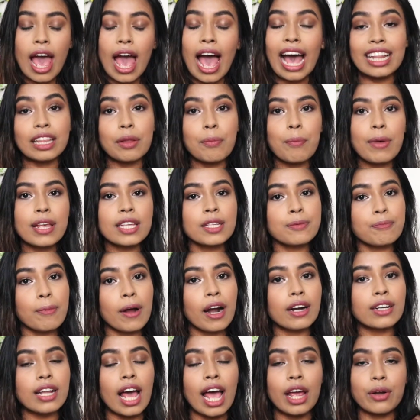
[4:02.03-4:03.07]
And the best
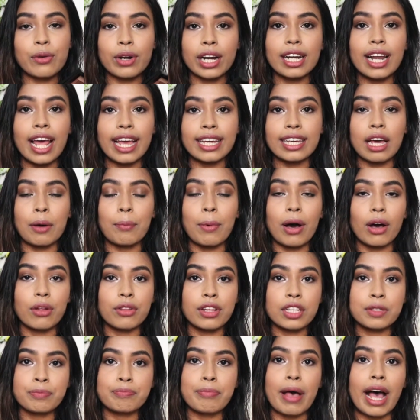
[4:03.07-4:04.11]
part I really like about
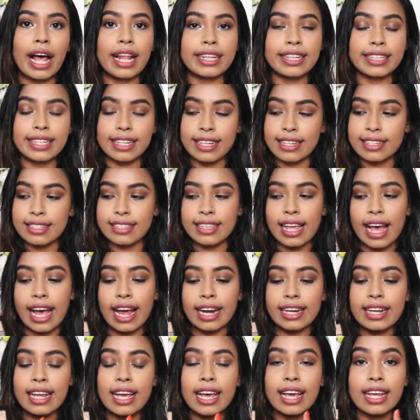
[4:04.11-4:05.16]
this palette is
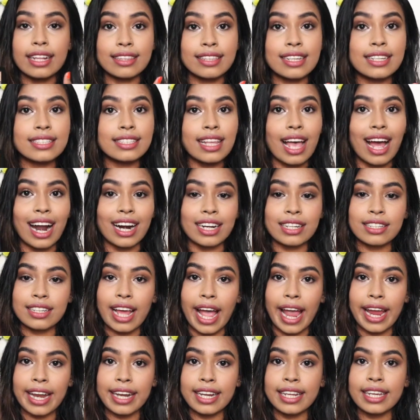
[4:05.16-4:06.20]
that these are
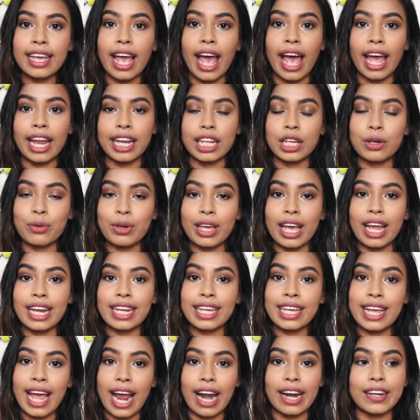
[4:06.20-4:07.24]
tiny and you
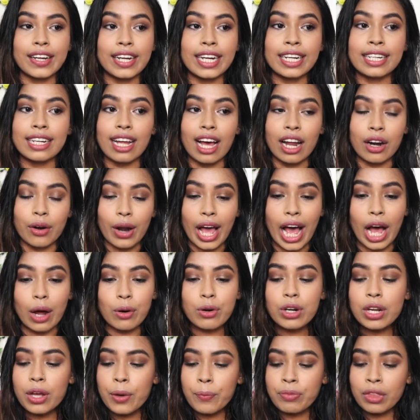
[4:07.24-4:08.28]
can carry it
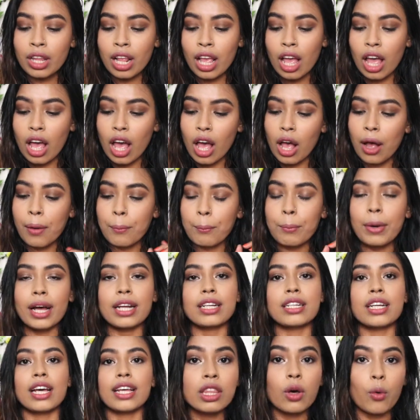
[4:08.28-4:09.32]
around.
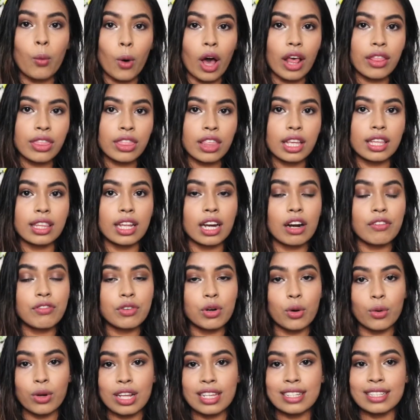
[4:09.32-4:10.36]
But the one thing that I've
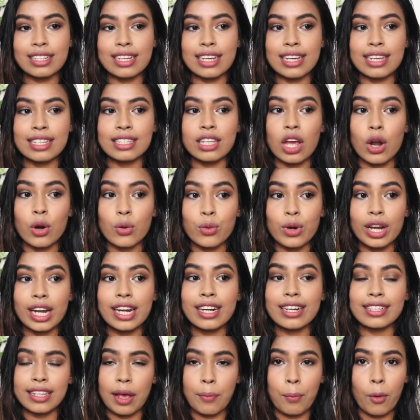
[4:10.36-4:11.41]
noticed is really
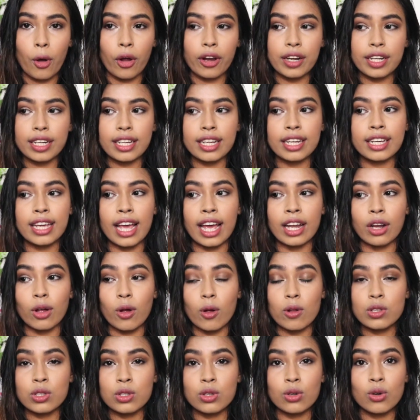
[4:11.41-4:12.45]
disappointing and
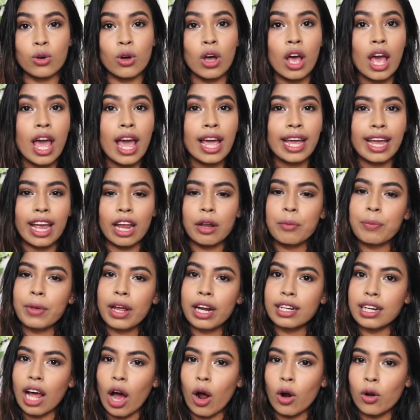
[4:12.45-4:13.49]
also can be
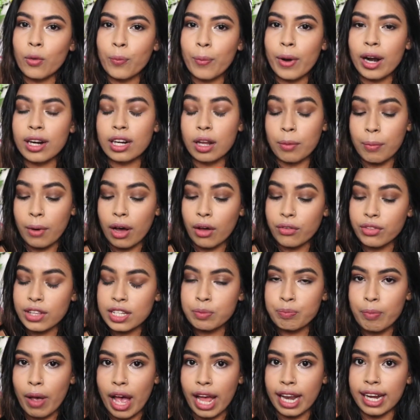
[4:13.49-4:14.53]
a down part about this
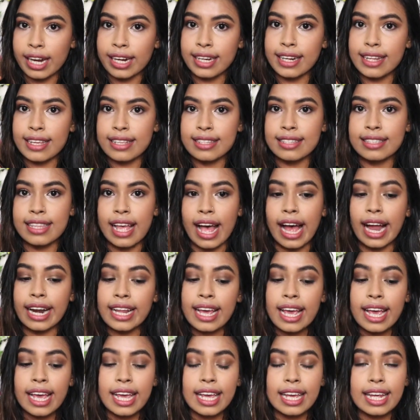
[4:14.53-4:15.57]
palette is that
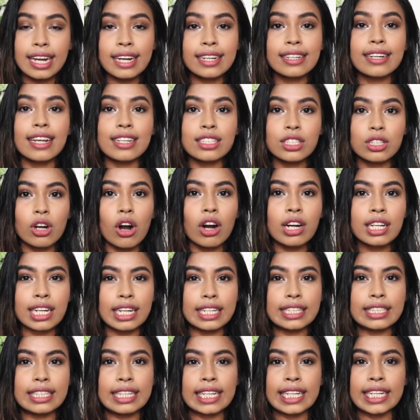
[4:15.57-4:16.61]
it does not
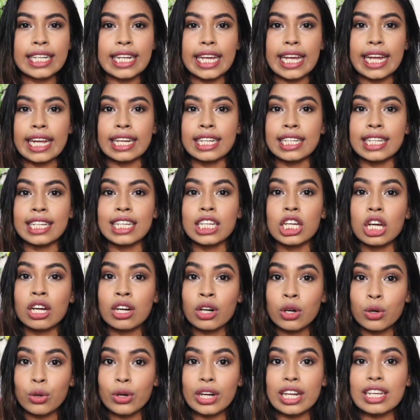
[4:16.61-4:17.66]
contain any
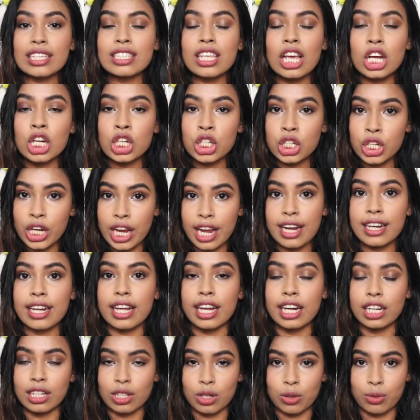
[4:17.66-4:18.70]
crease shade
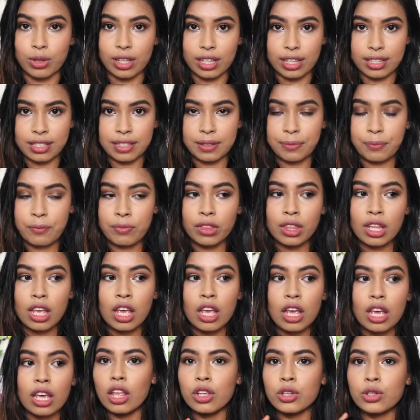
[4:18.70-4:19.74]
into this.
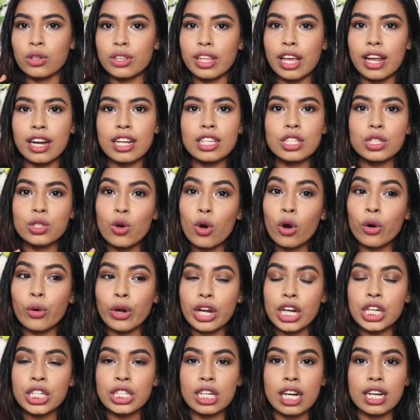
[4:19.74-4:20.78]
So there is no
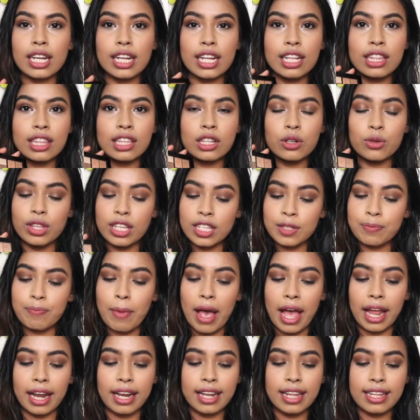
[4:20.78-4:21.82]
crease shade into this
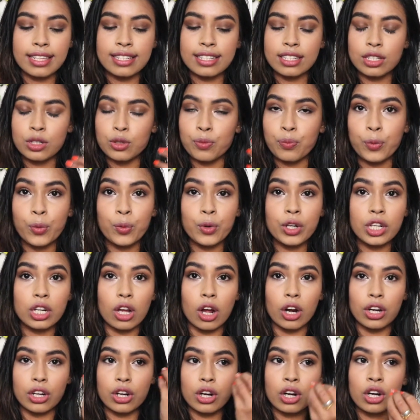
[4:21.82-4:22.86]
palette to put
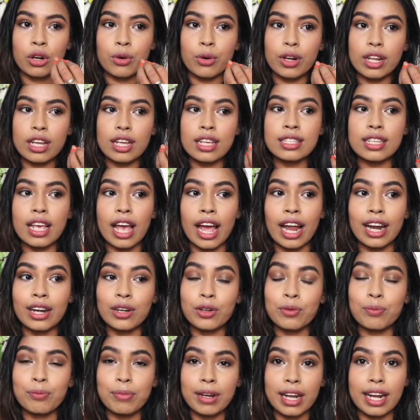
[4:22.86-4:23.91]
on your crease and
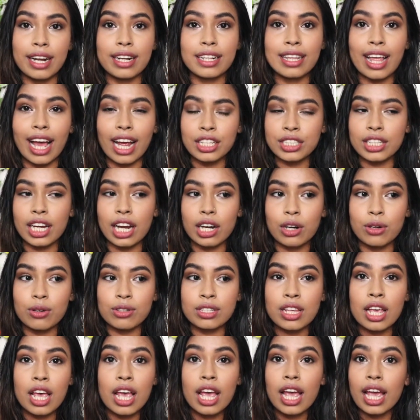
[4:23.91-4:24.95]
to blend the
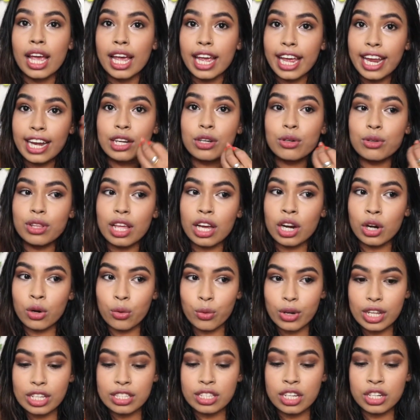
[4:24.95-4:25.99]
eyeshadows into the
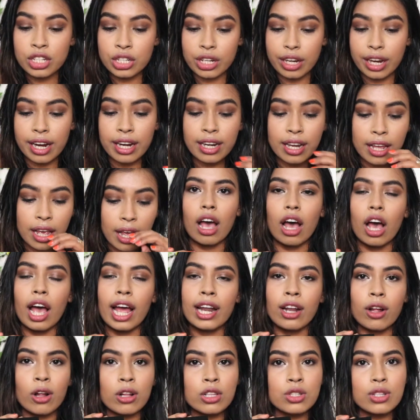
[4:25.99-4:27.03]
crease shade.
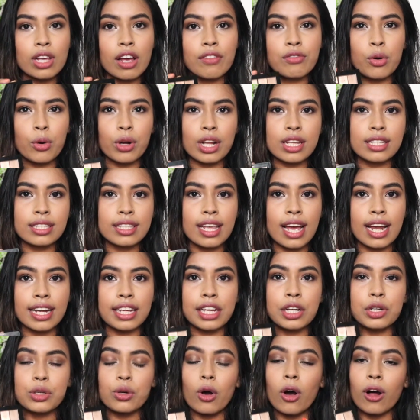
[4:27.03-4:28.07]
And also I've noticed that
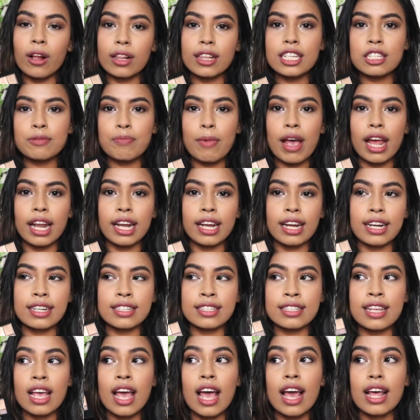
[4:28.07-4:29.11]
into all these
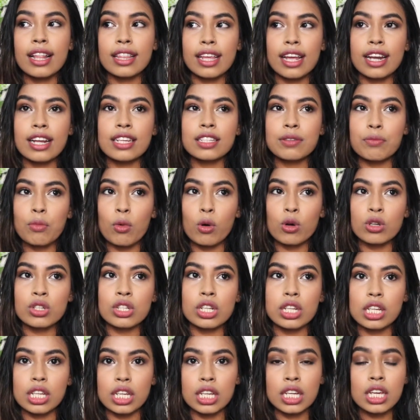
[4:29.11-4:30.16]
palettes there is
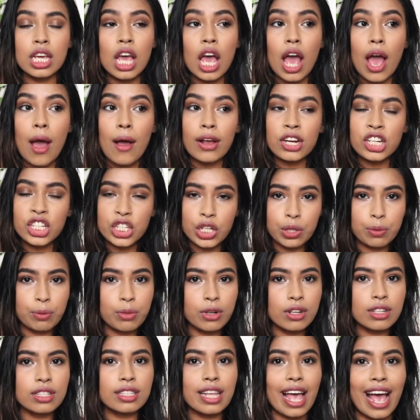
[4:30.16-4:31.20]
mostly
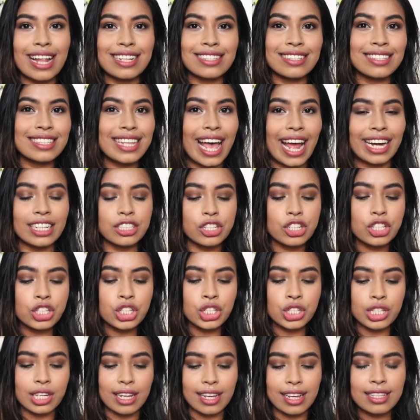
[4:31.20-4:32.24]
shimmers and satin
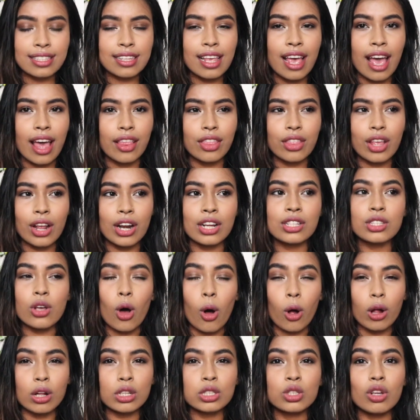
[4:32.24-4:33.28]
shades. There is
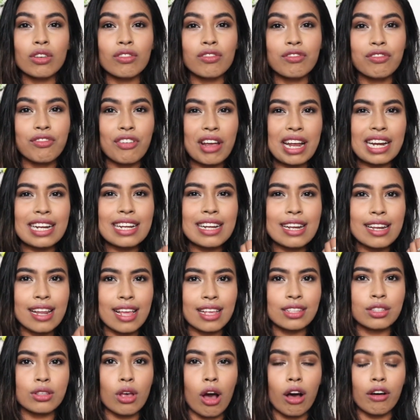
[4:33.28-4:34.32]
also very
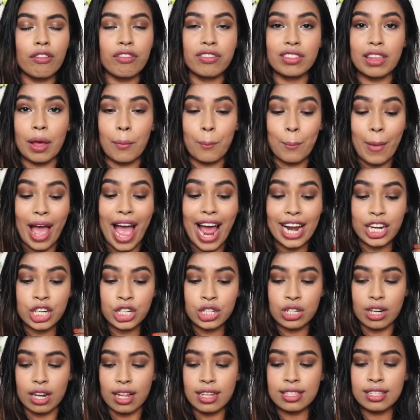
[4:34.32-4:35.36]
less of the matte
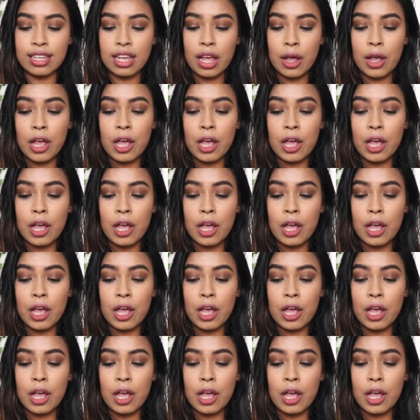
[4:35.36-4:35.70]
shades.